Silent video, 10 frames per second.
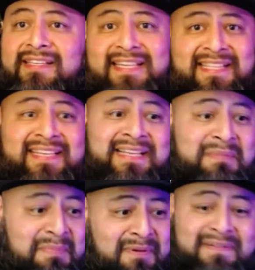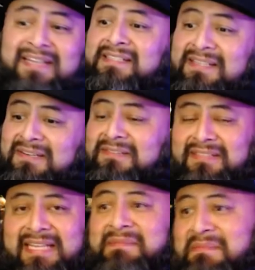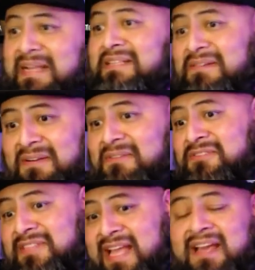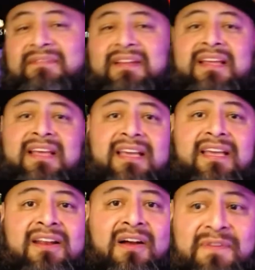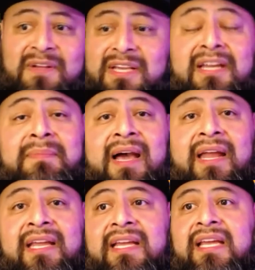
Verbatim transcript: He thinks I'm a professional, like my mentor. Oh, snap. You know, I feel good about it.